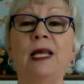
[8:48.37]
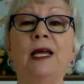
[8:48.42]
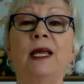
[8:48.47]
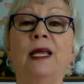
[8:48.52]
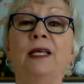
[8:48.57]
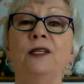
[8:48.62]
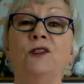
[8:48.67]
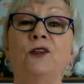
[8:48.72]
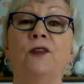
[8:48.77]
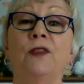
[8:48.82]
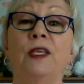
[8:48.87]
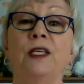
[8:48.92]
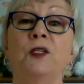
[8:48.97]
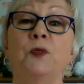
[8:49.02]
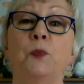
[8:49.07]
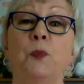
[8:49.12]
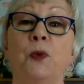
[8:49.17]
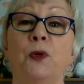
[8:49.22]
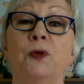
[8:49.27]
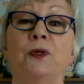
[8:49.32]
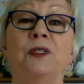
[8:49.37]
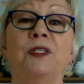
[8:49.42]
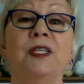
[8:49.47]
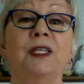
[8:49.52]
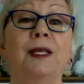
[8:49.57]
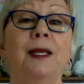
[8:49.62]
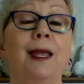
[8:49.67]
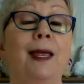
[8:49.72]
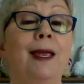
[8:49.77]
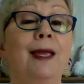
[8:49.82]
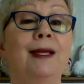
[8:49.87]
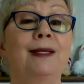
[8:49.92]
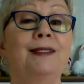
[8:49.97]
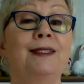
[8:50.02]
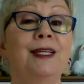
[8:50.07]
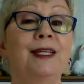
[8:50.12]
each of these books and